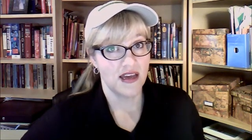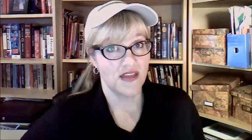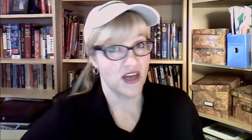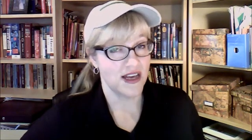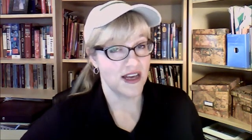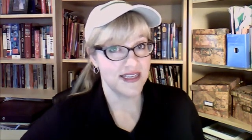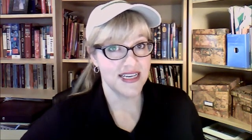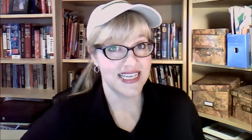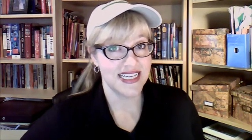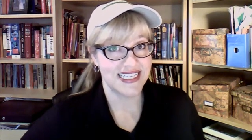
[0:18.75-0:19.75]
The
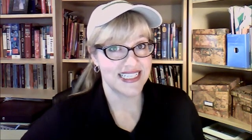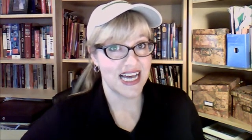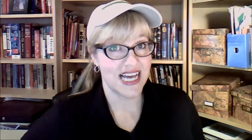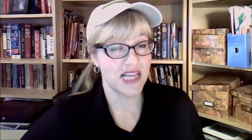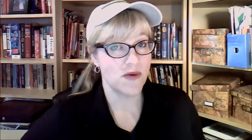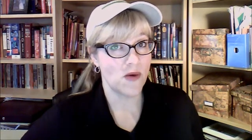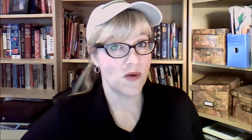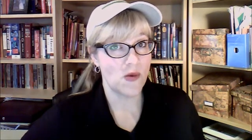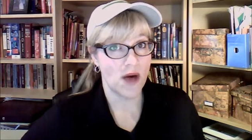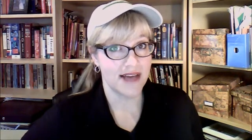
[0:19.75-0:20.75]
content is exactly what we
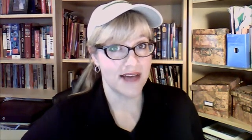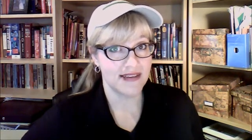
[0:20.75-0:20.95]
want.